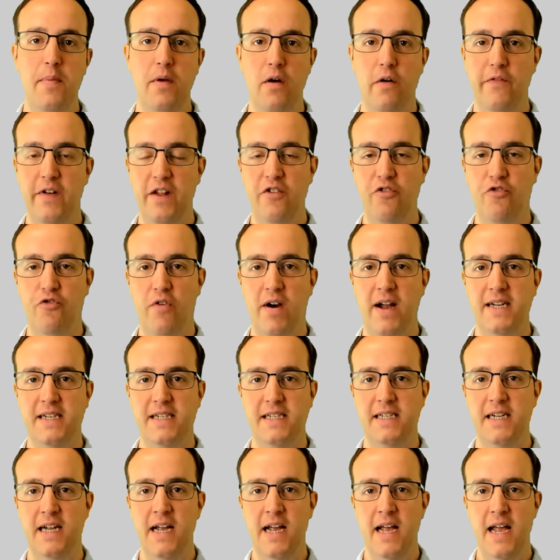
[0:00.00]
be of
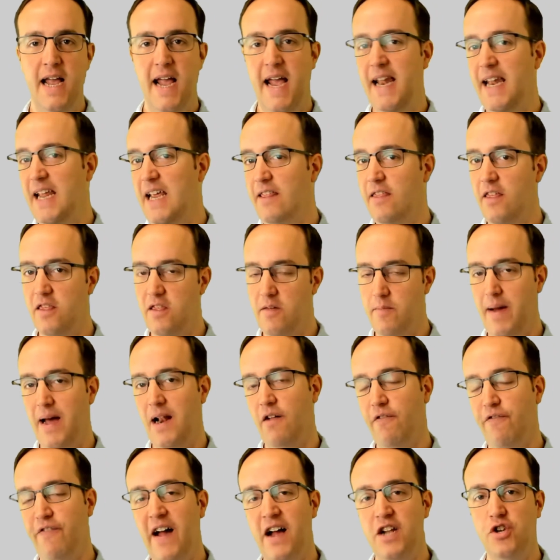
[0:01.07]
interest in either the
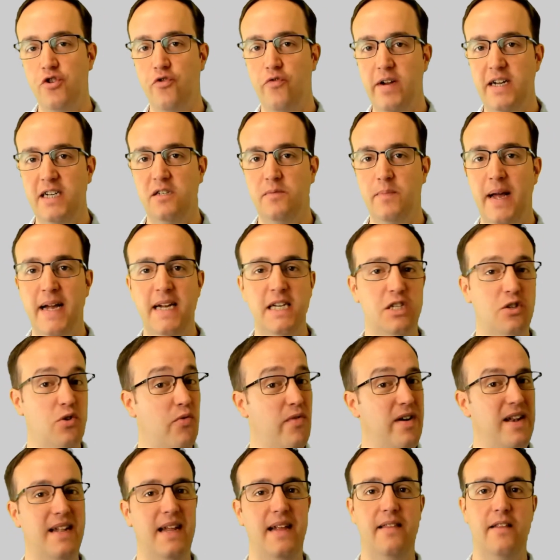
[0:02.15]
manufacturing space
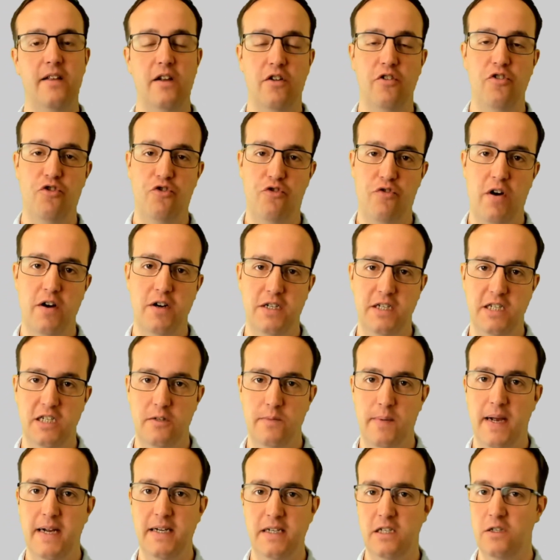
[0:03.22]
or indeed the construction
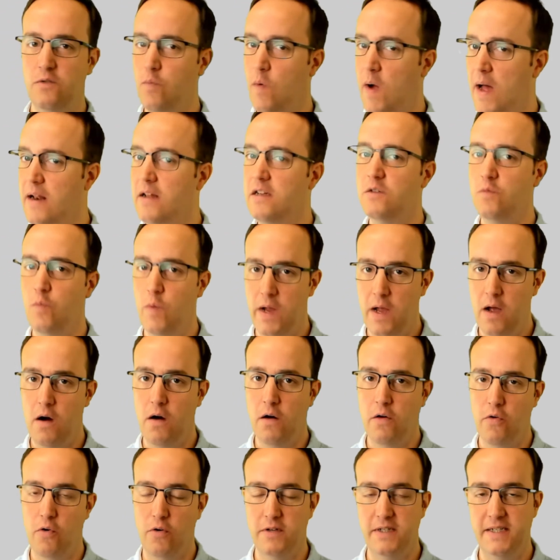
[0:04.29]
space, as well as we
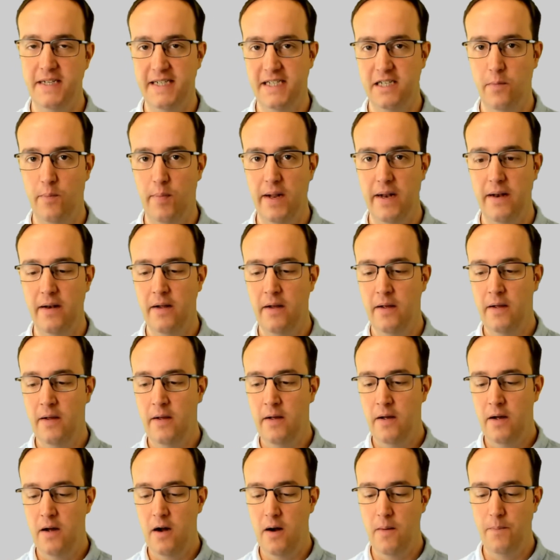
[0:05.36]
are cross-discipline.
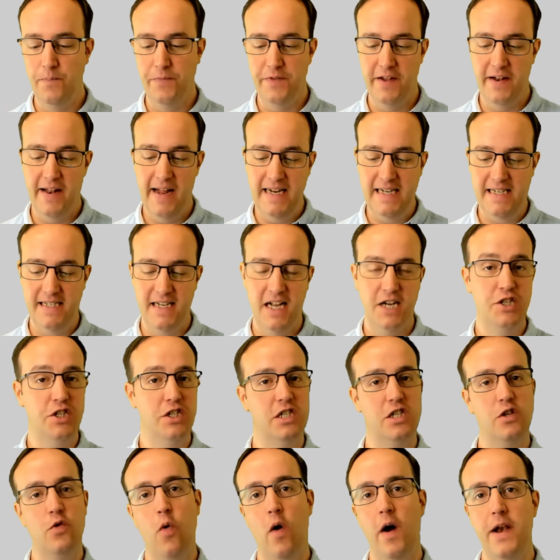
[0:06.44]
Today's
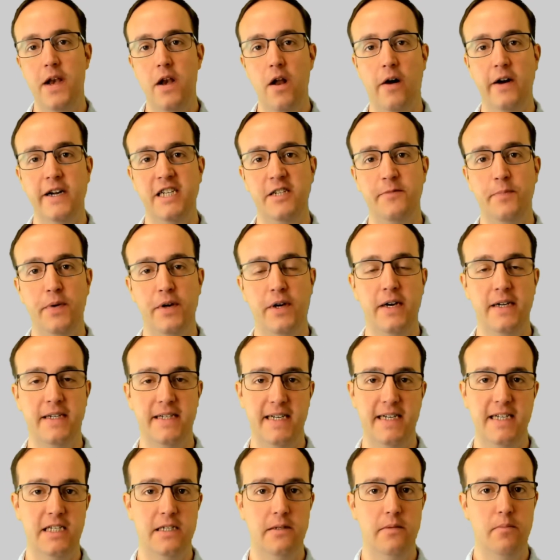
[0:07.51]
session's quite nice because
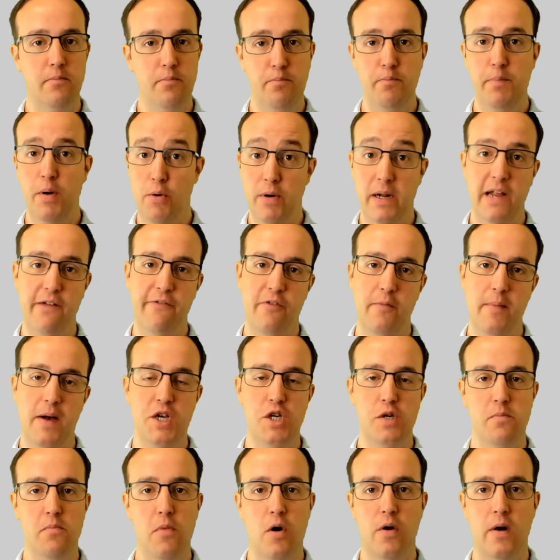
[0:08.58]
it's building
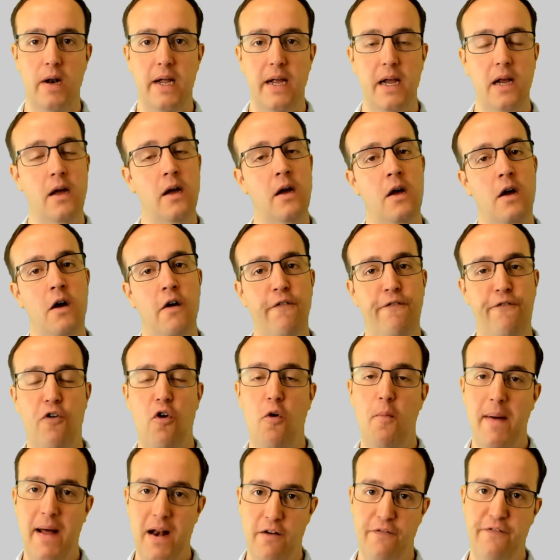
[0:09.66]
information modeling
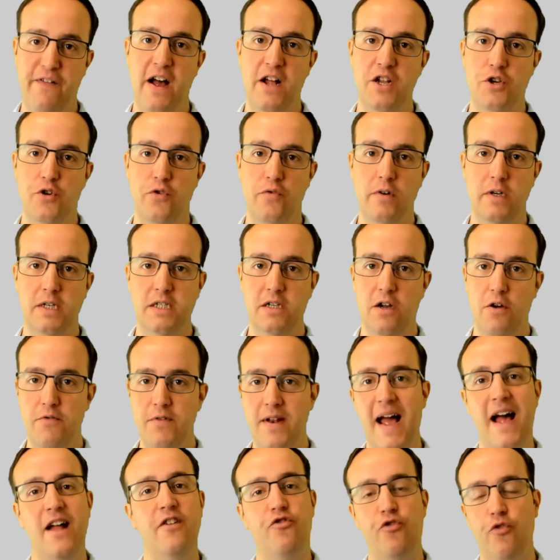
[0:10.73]
for manufacturers, so
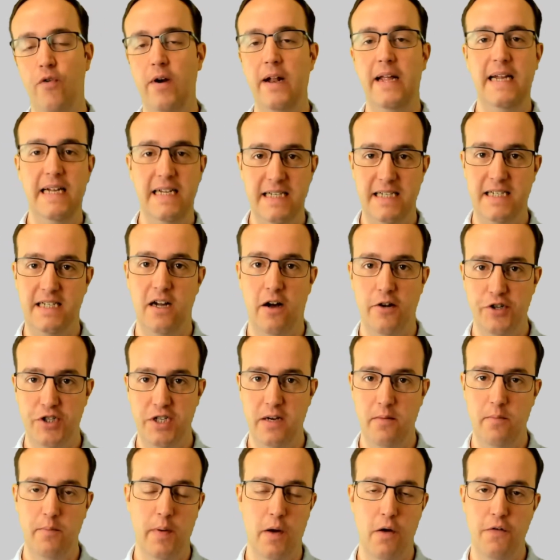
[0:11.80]
naturally it's
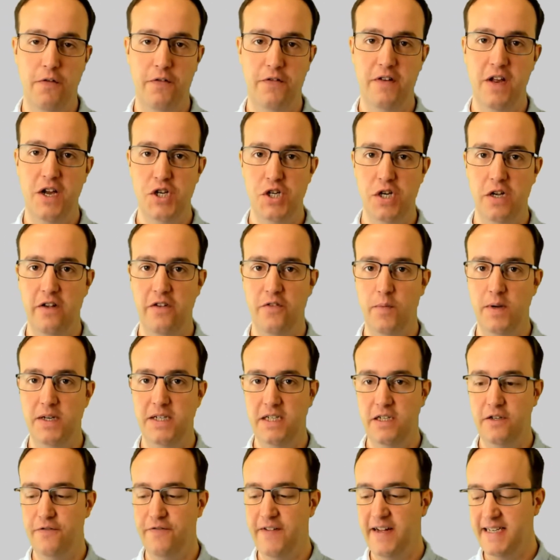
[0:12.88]
touching both sessions,
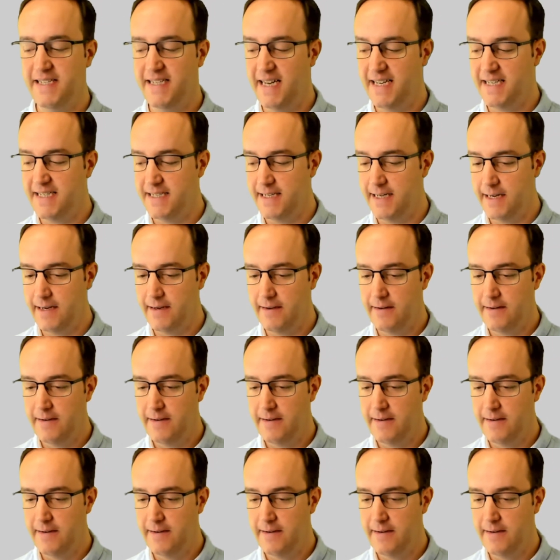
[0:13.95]
which is fantastic.